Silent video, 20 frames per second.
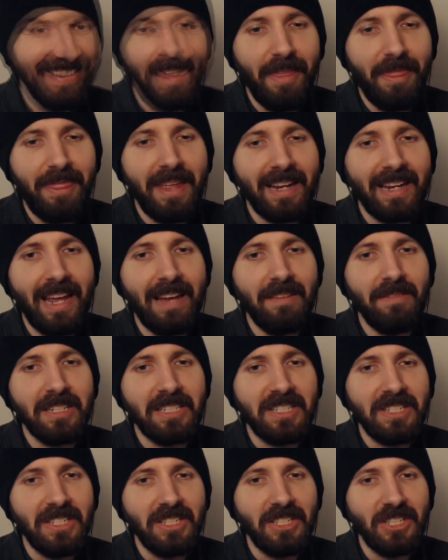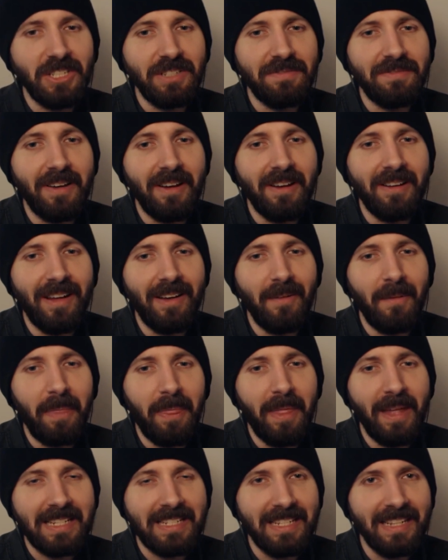I think ever since she found
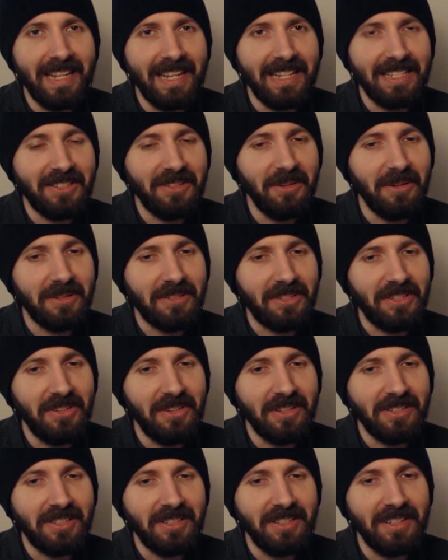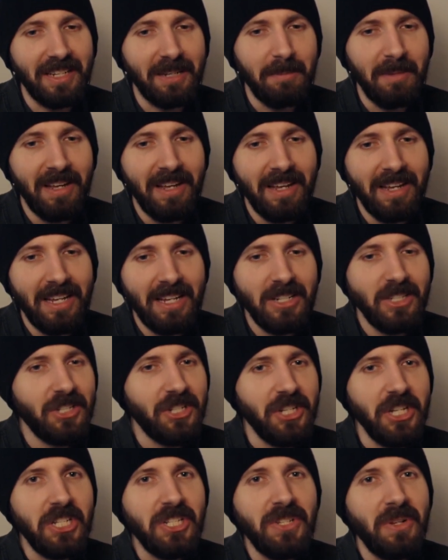out that Celeste talks in her sleep,
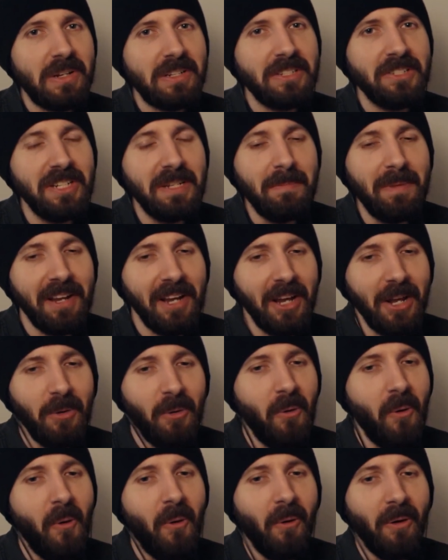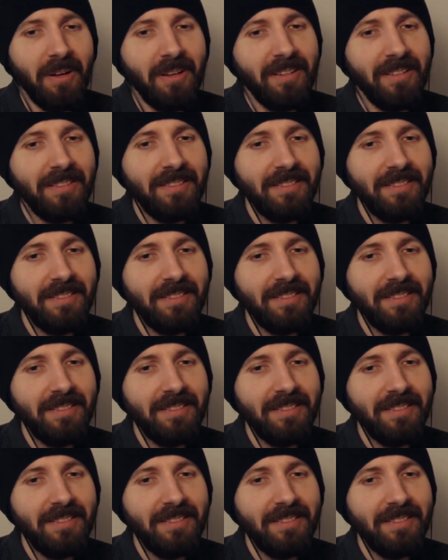she's not sleeping at all.